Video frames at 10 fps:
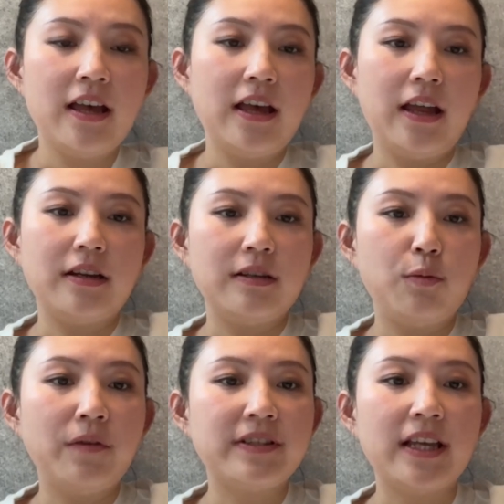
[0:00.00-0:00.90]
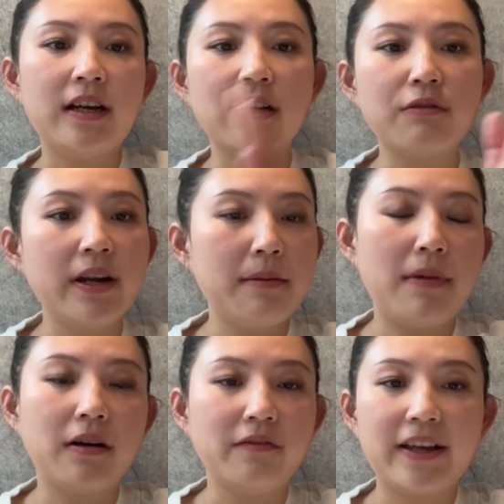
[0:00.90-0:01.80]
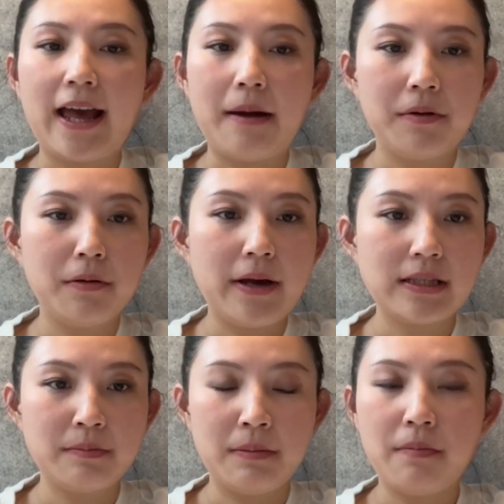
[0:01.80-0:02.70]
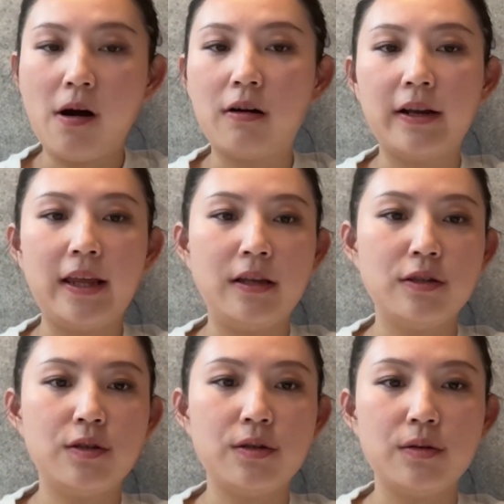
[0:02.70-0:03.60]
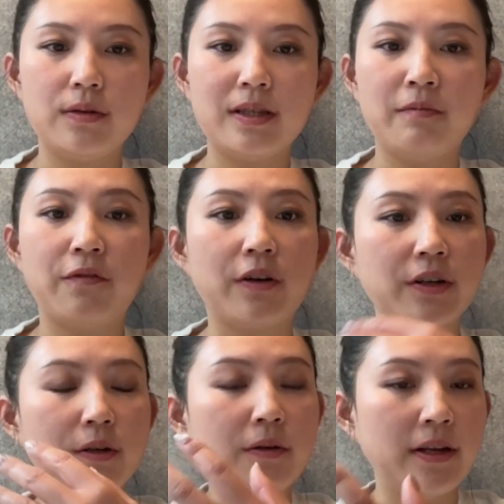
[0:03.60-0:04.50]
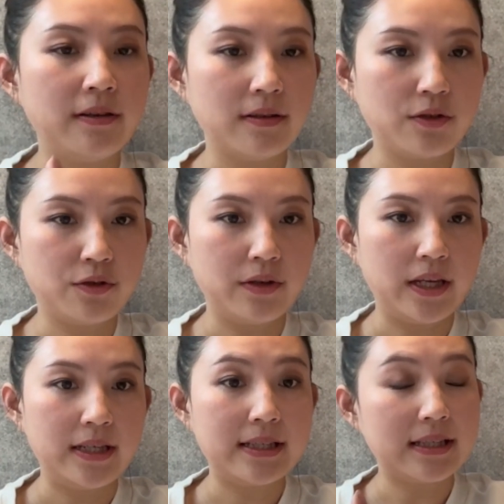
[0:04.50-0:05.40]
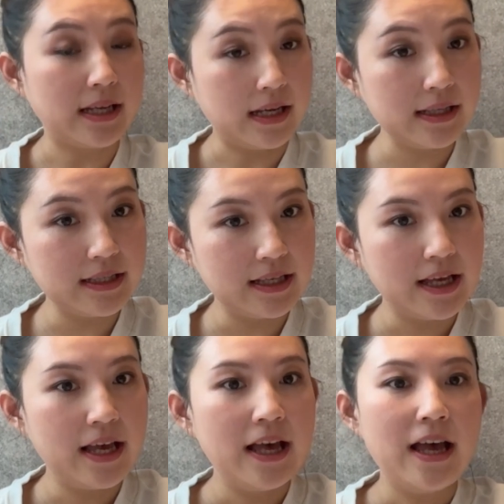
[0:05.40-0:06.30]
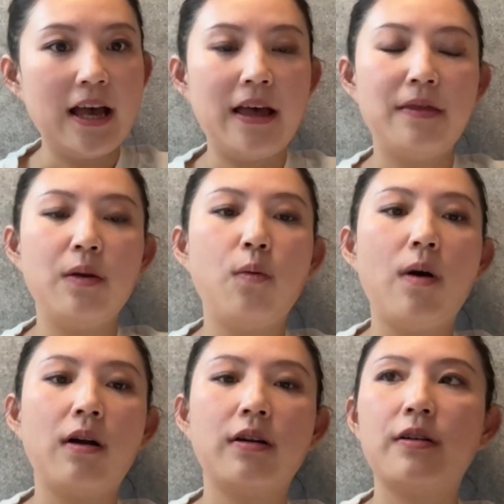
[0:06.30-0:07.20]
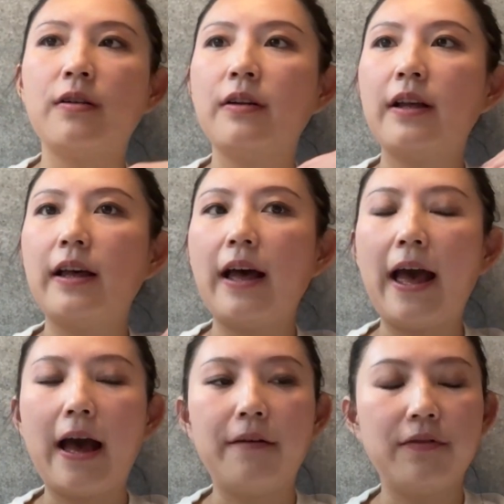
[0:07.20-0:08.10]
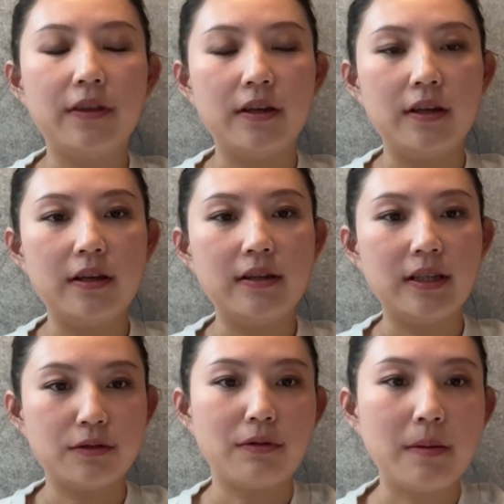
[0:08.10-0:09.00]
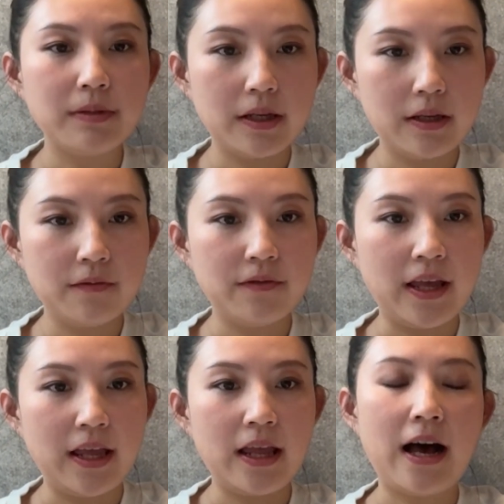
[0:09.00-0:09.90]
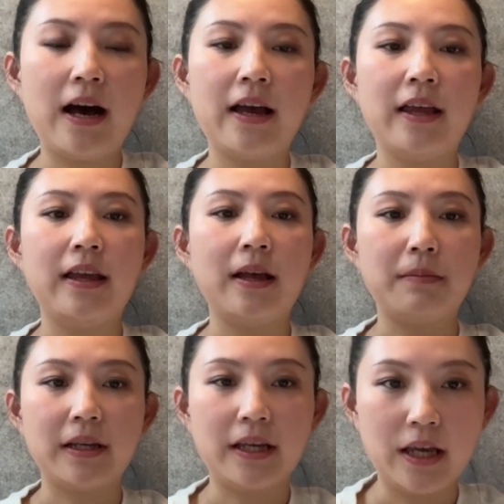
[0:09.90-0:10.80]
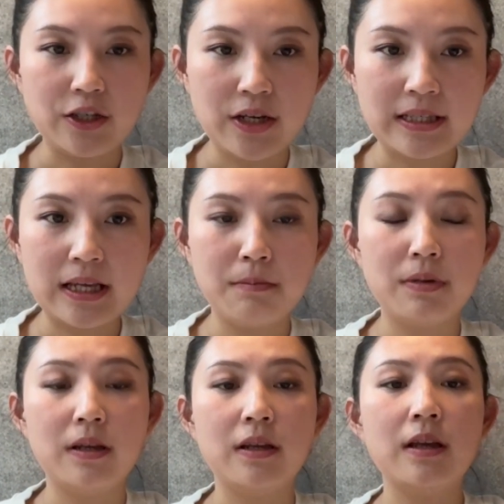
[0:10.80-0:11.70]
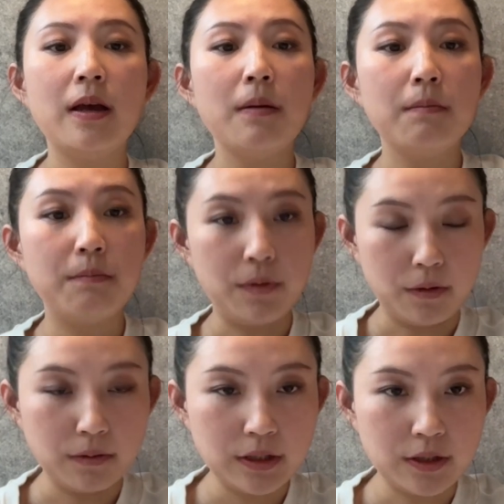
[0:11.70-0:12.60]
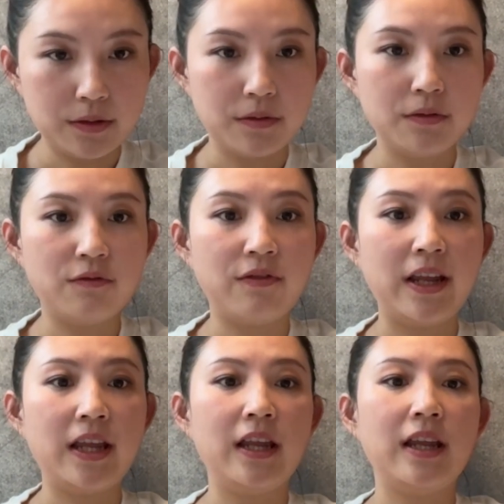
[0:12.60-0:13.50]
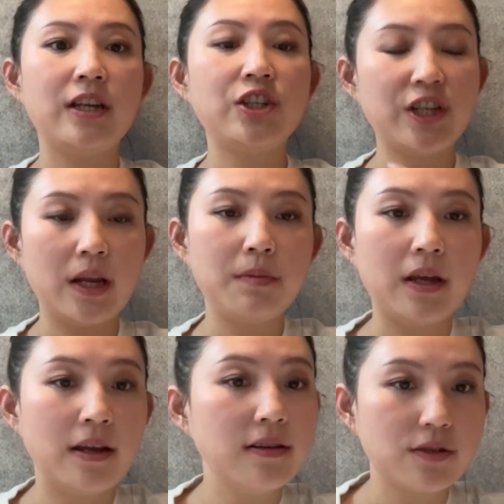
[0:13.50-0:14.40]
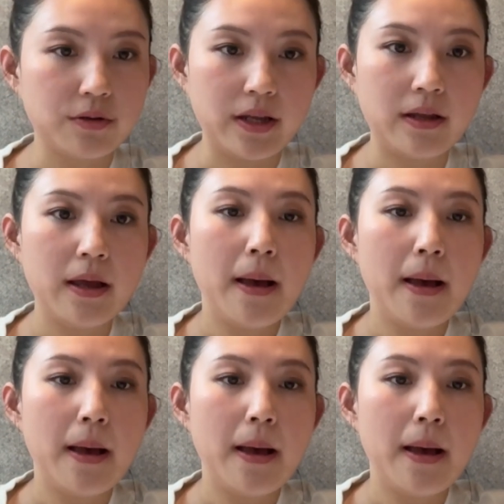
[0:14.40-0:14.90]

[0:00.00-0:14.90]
And we've seen a great amount of capital has been poured into some vertical industry SaaS, and they want to have the disruptive AI applications can be built to reshape the industry.